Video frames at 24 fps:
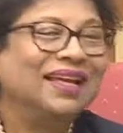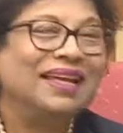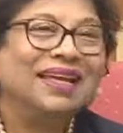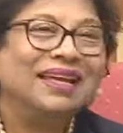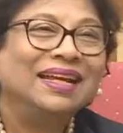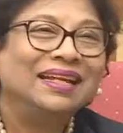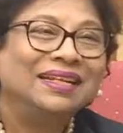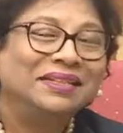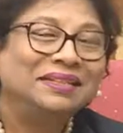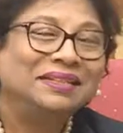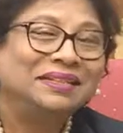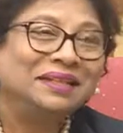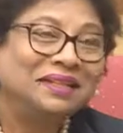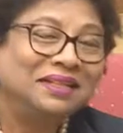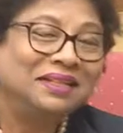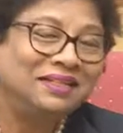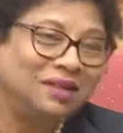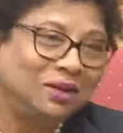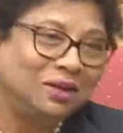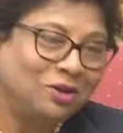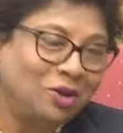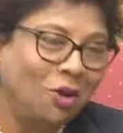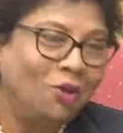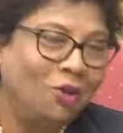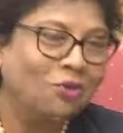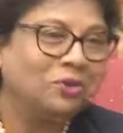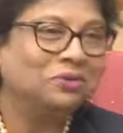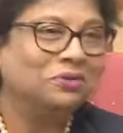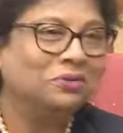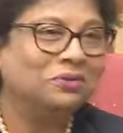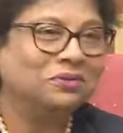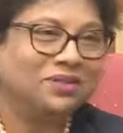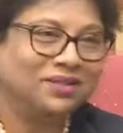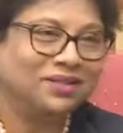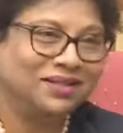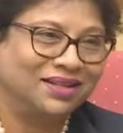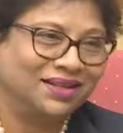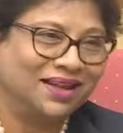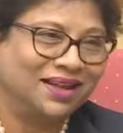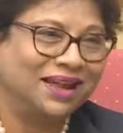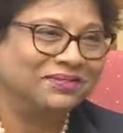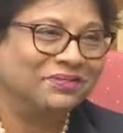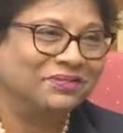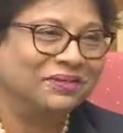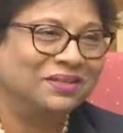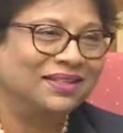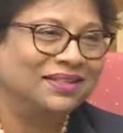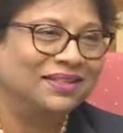It's a long question, I
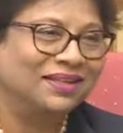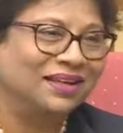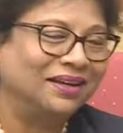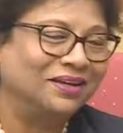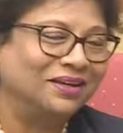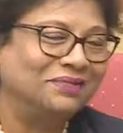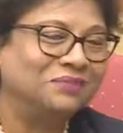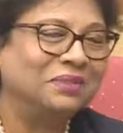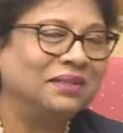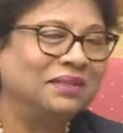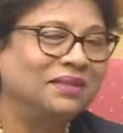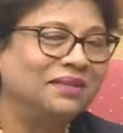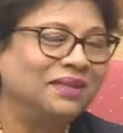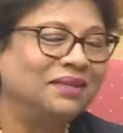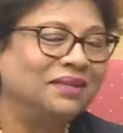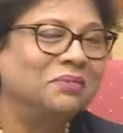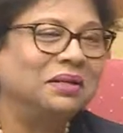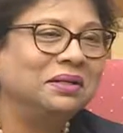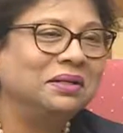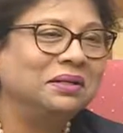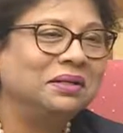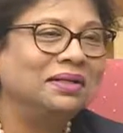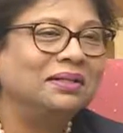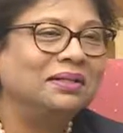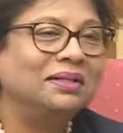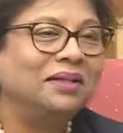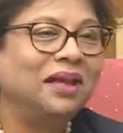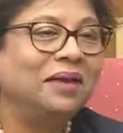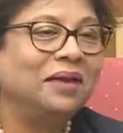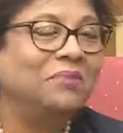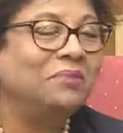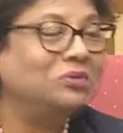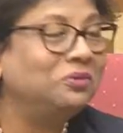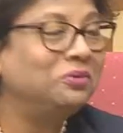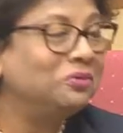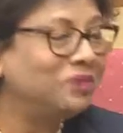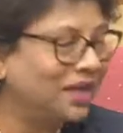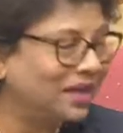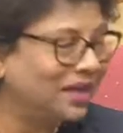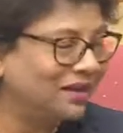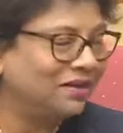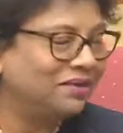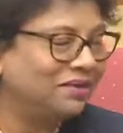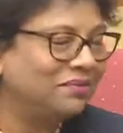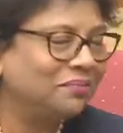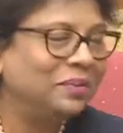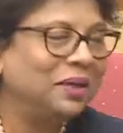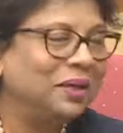would say, because I'm doing
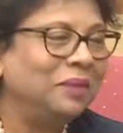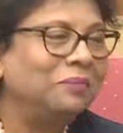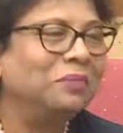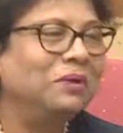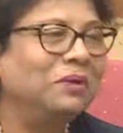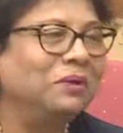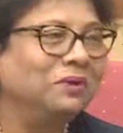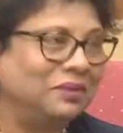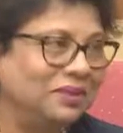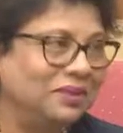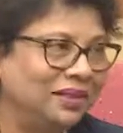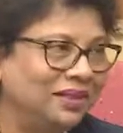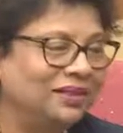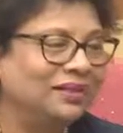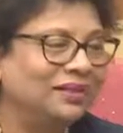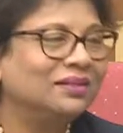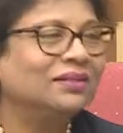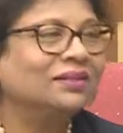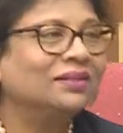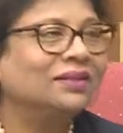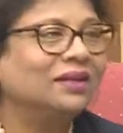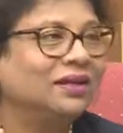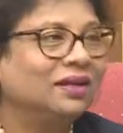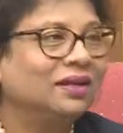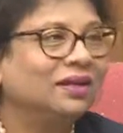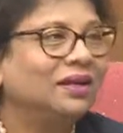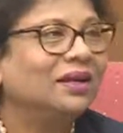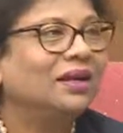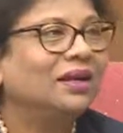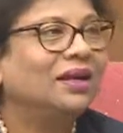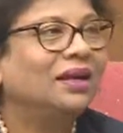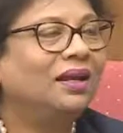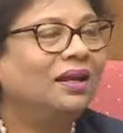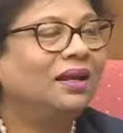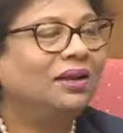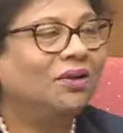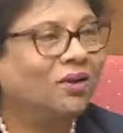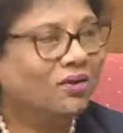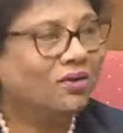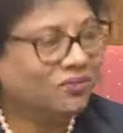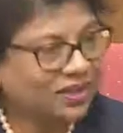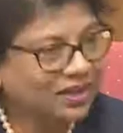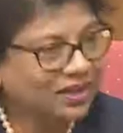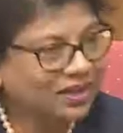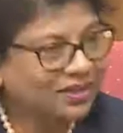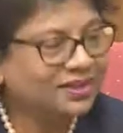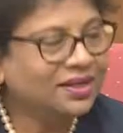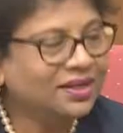a paper on this along
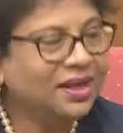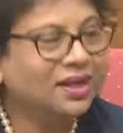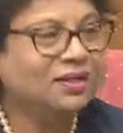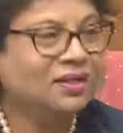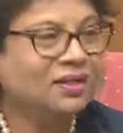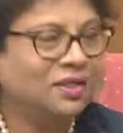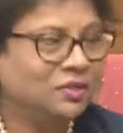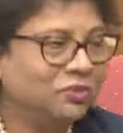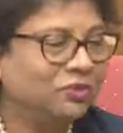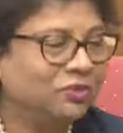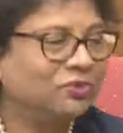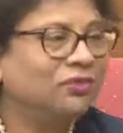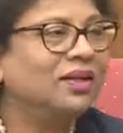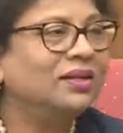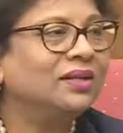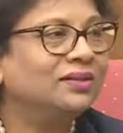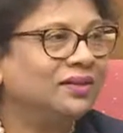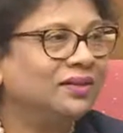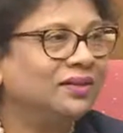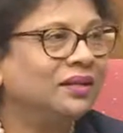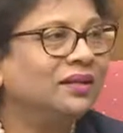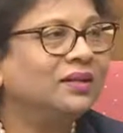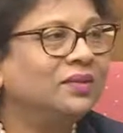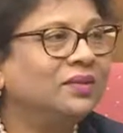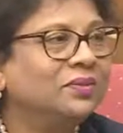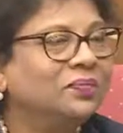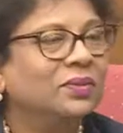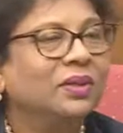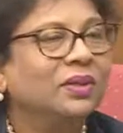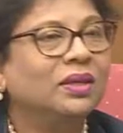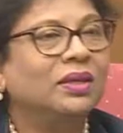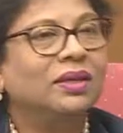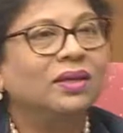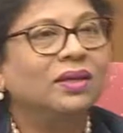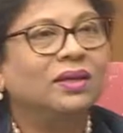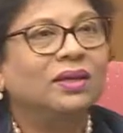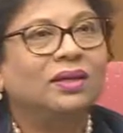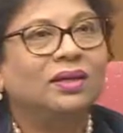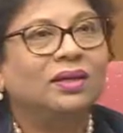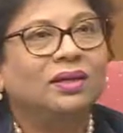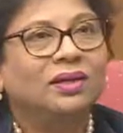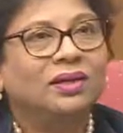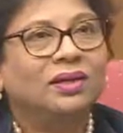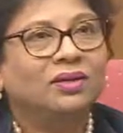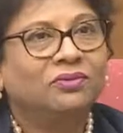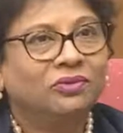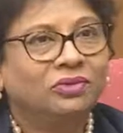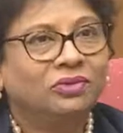with a Chinese professor here
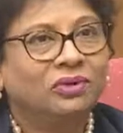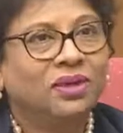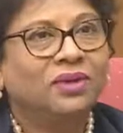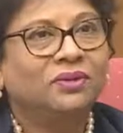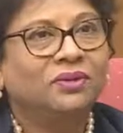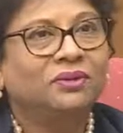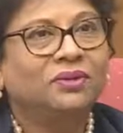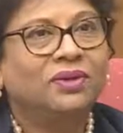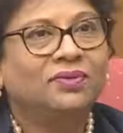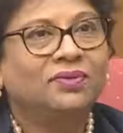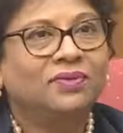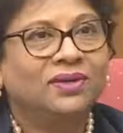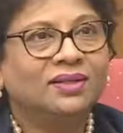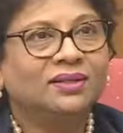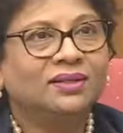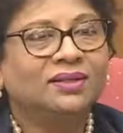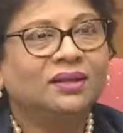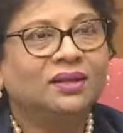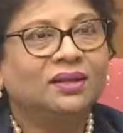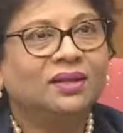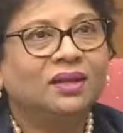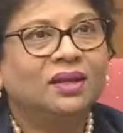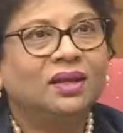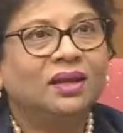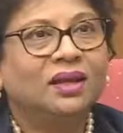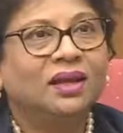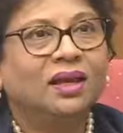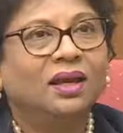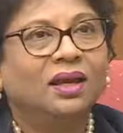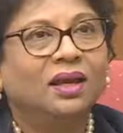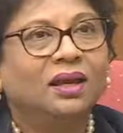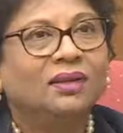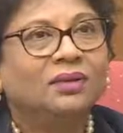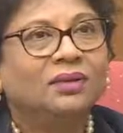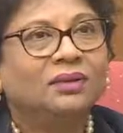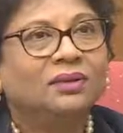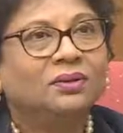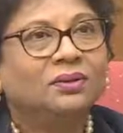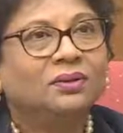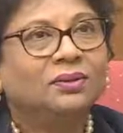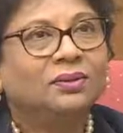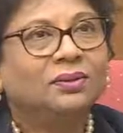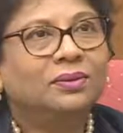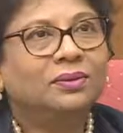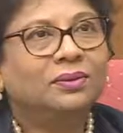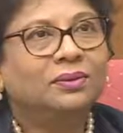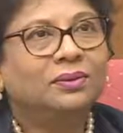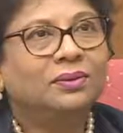in Fudan University.
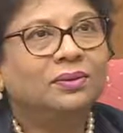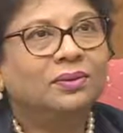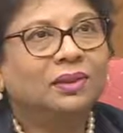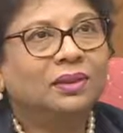So